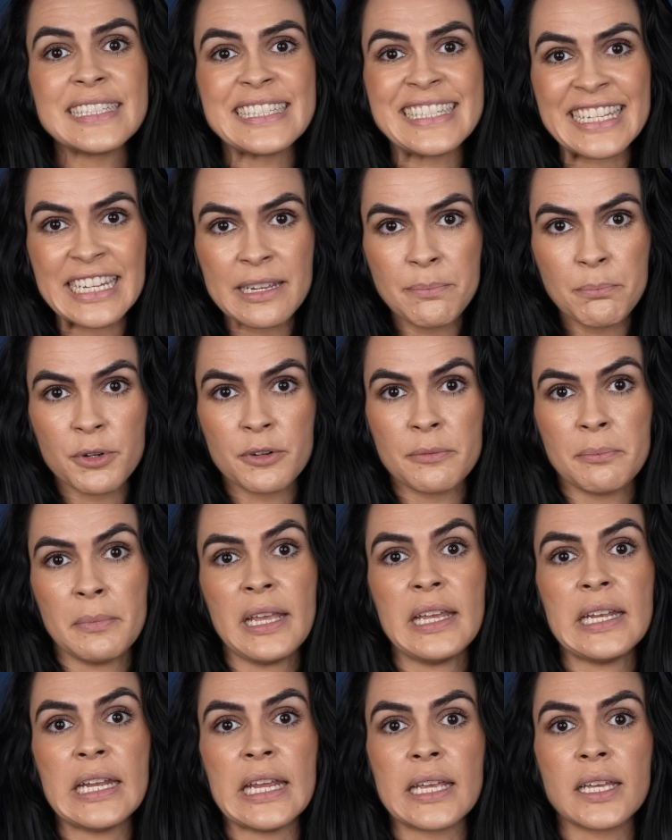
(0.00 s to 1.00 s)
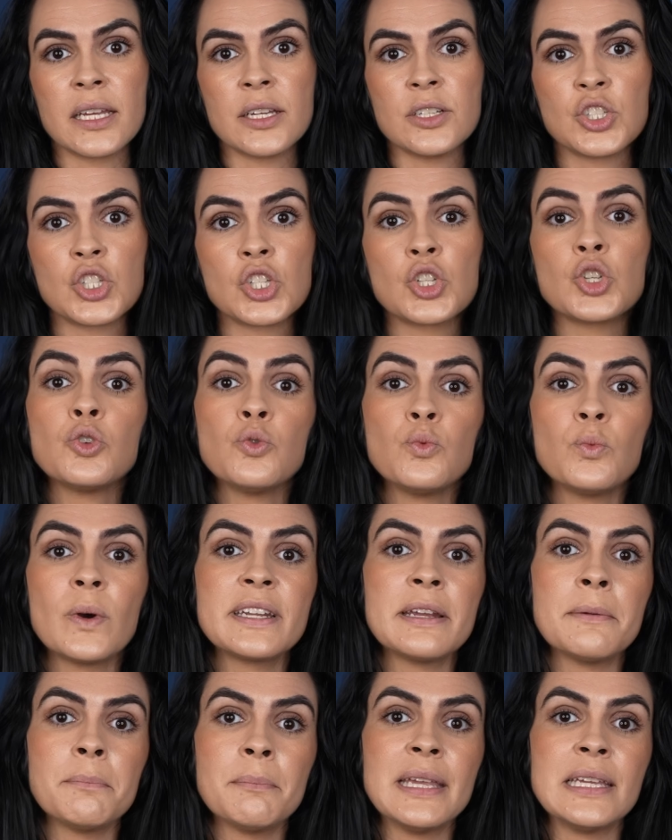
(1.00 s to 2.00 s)
deeper meaning to
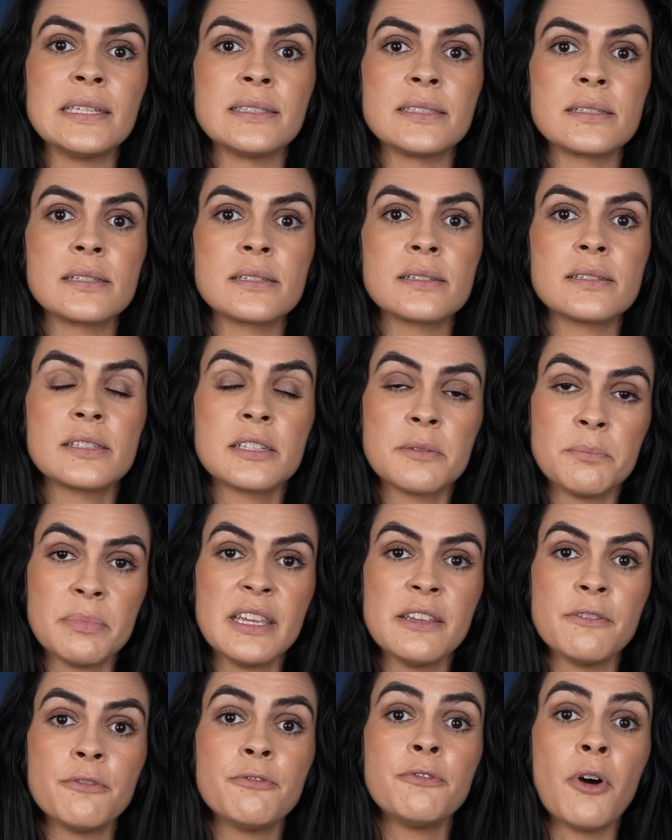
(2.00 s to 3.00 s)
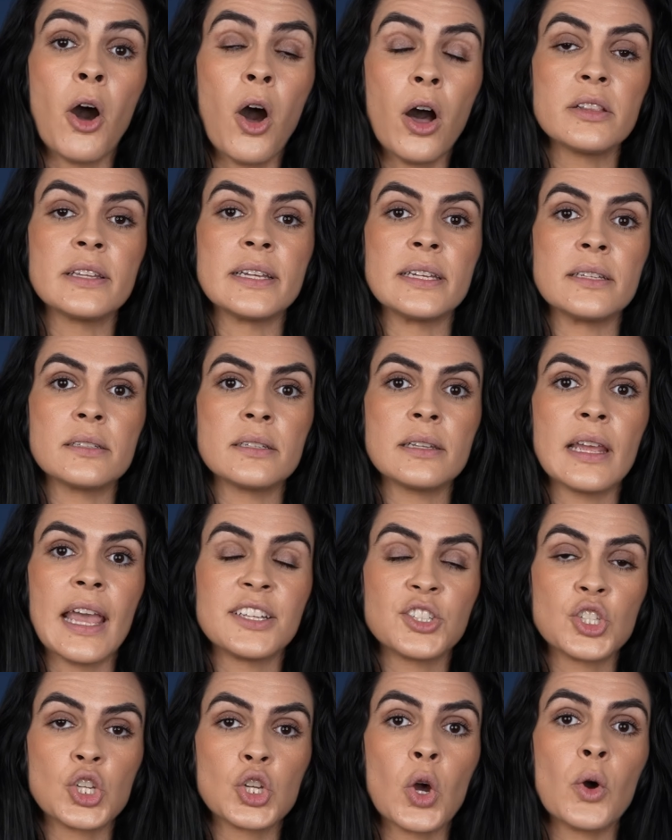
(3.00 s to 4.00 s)
what it means to be fallen
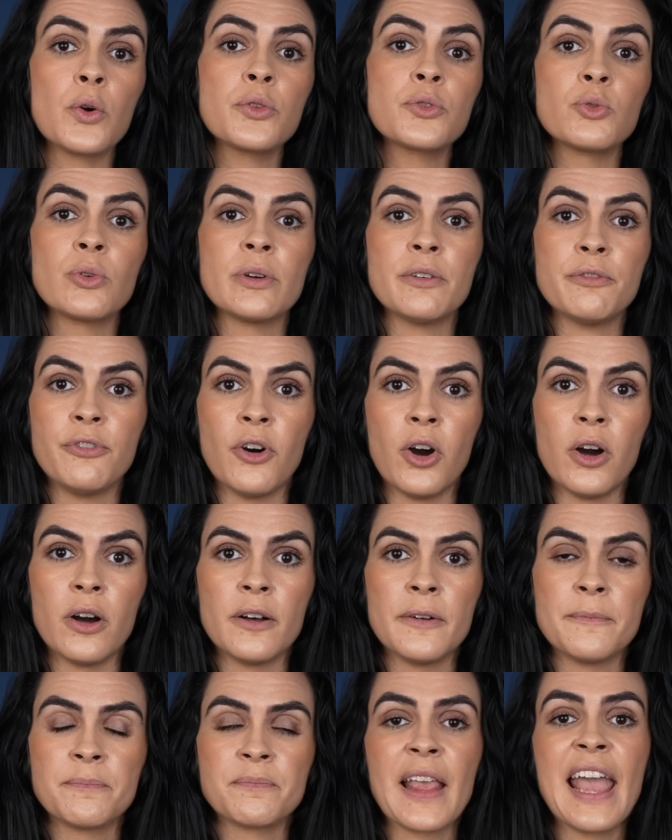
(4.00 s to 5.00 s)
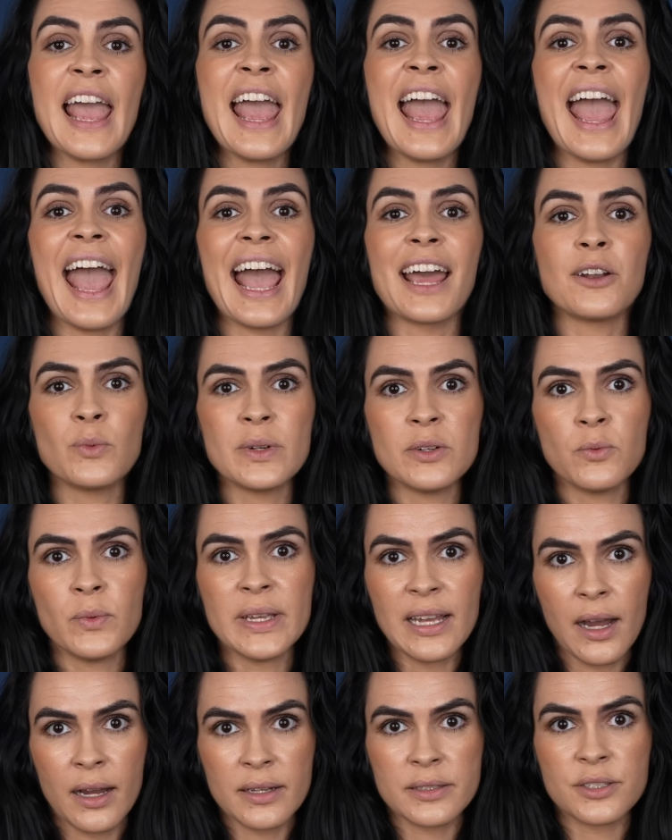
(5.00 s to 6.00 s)
and to go through a fall. And when
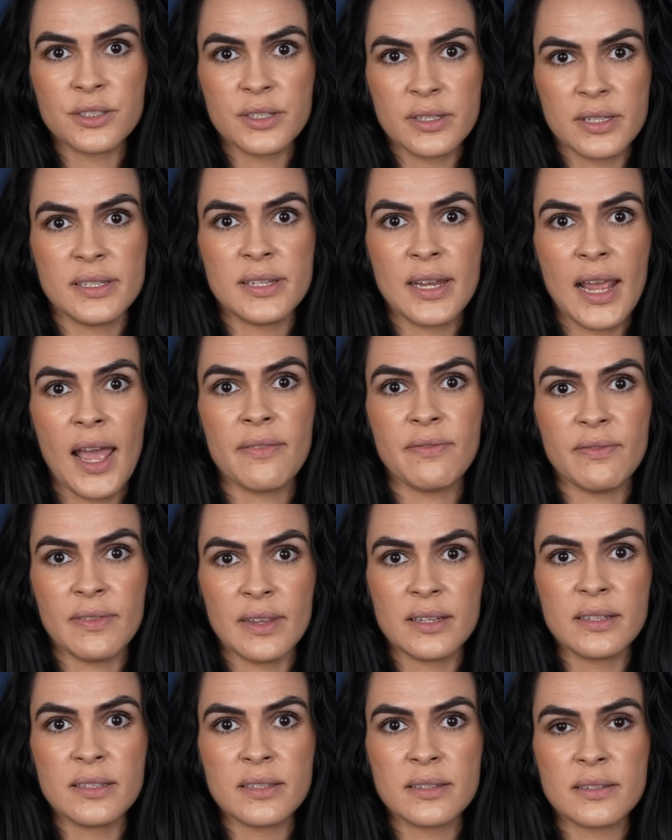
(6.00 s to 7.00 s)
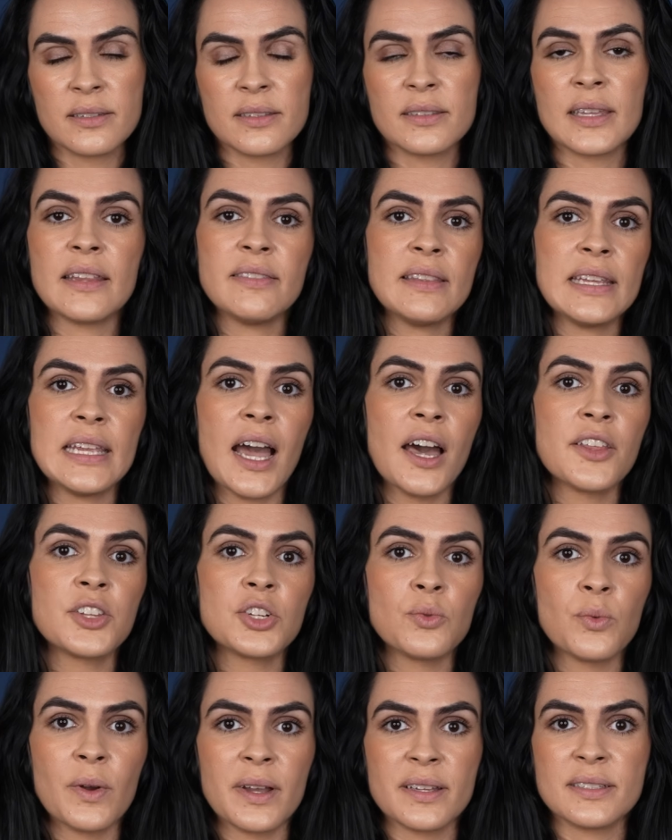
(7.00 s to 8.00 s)
we understand this, then the
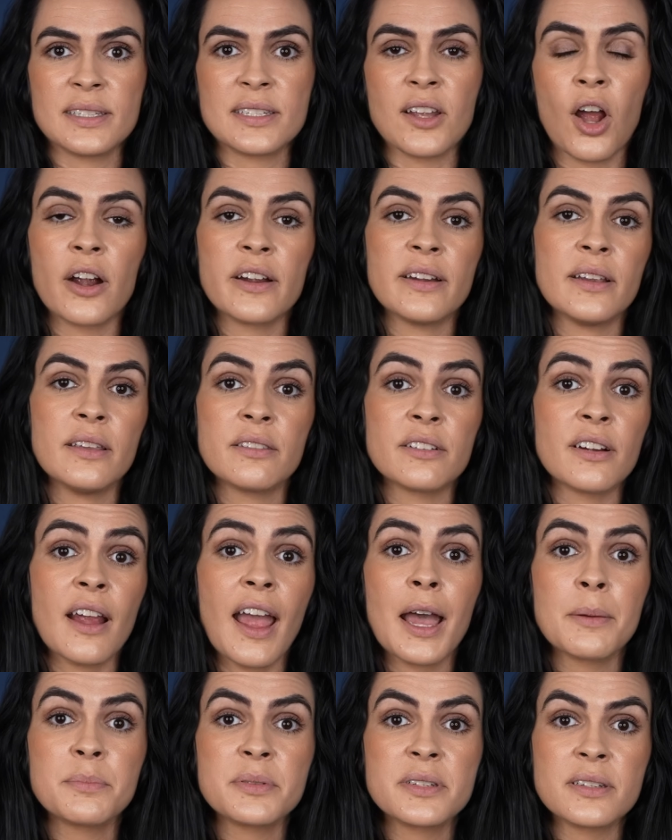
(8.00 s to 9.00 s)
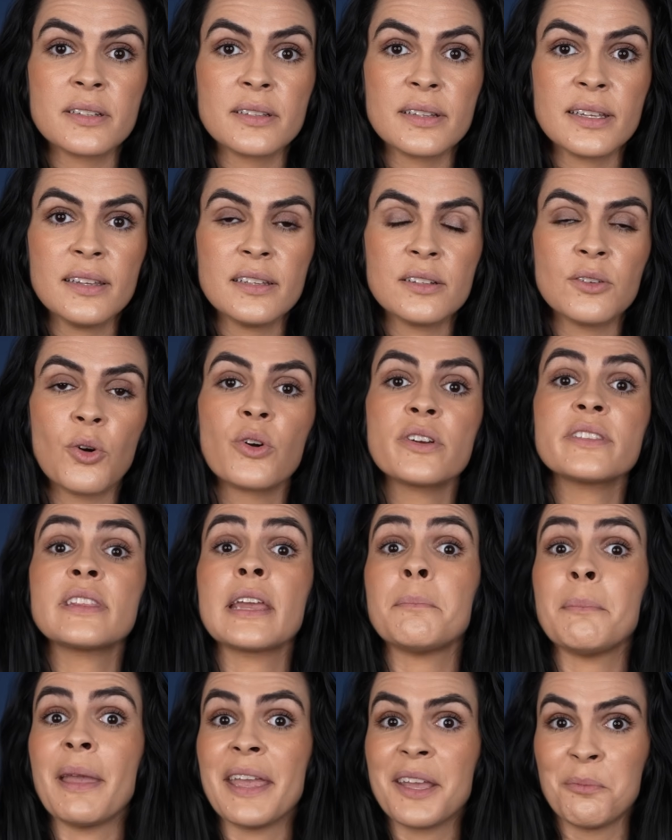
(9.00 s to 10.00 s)
other ones are either obsolete or
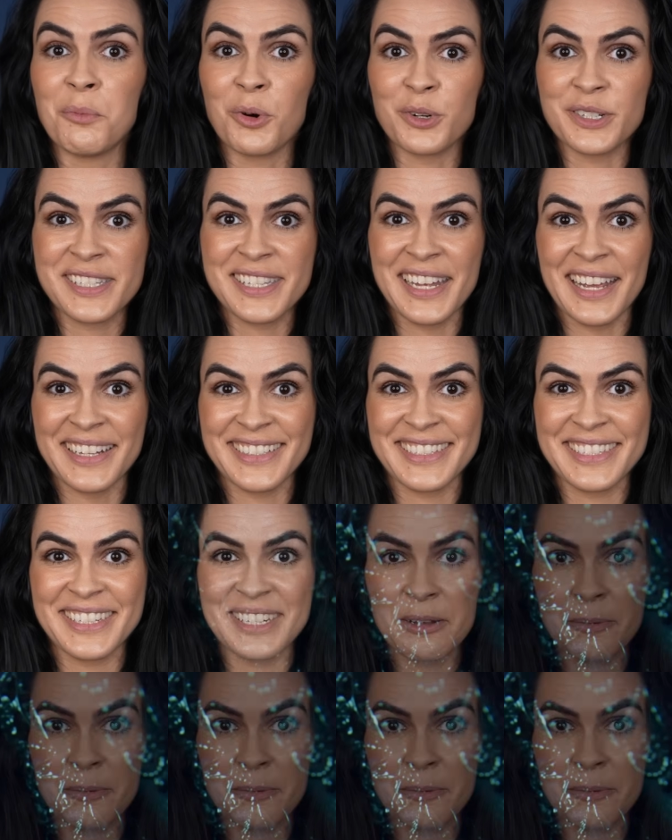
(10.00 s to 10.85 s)
they make more sense.